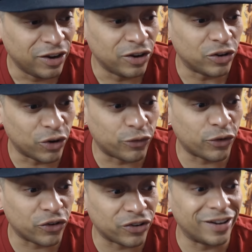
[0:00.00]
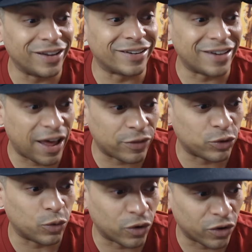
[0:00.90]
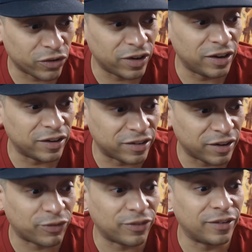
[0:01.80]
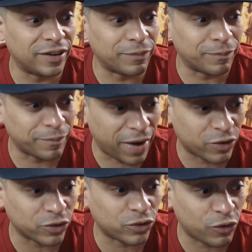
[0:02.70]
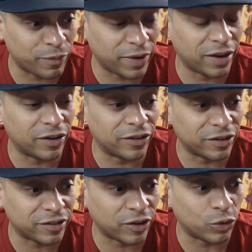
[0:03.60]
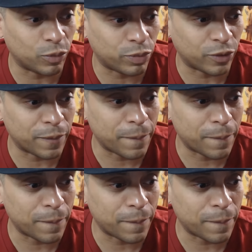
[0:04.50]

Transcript: your version is not the worst is if Microsoft made a Nintendo port.